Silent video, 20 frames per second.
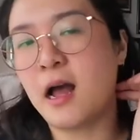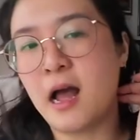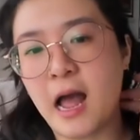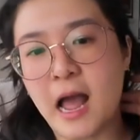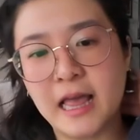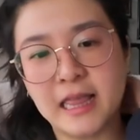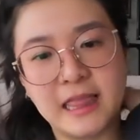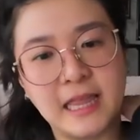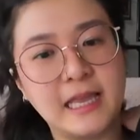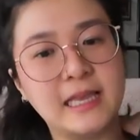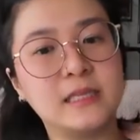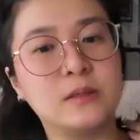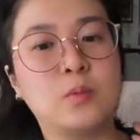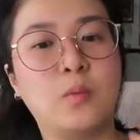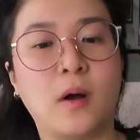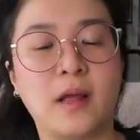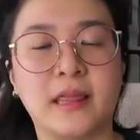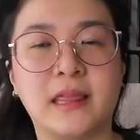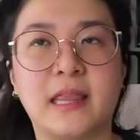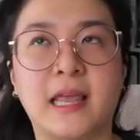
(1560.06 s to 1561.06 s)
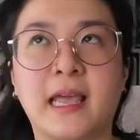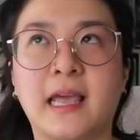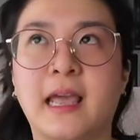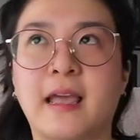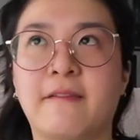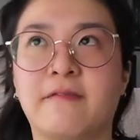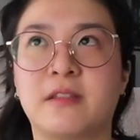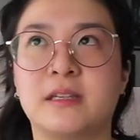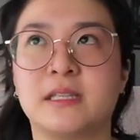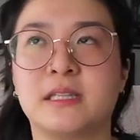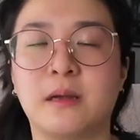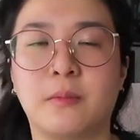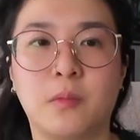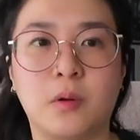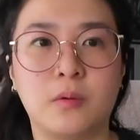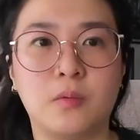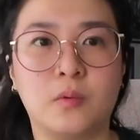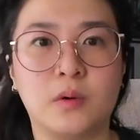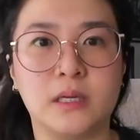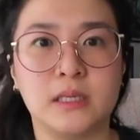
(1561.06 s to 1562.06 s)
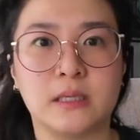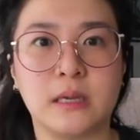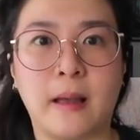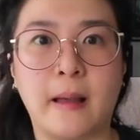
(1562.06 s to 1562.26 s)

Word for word: I think it's one thing if someone was